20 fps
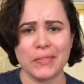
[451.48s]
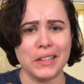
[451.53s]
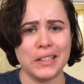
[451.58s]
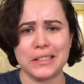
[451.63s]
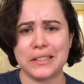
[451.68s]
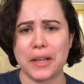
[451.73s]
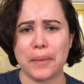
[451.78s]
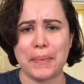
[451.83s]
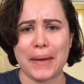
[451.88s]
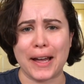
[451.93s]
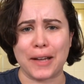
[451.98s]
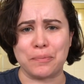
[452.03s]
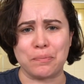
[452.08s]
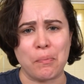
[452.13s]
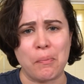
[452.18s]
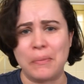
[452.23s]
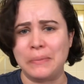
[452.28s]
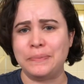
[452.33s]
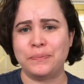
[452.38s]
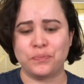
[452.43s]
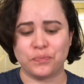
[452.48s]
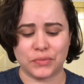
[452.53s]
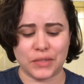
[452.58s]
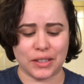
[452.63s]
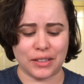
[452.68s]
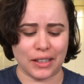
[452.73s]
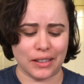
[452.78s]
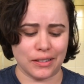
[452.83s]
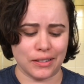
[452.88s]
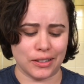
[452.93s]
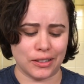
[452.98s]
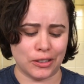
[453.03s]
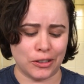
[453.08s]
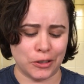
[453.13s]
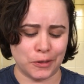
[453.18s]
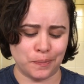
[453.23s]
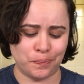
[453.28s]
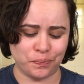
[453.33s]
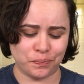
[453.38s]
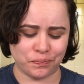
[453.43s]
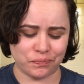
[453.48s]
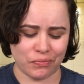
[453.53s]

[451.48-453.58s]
It's not bad. It's like a little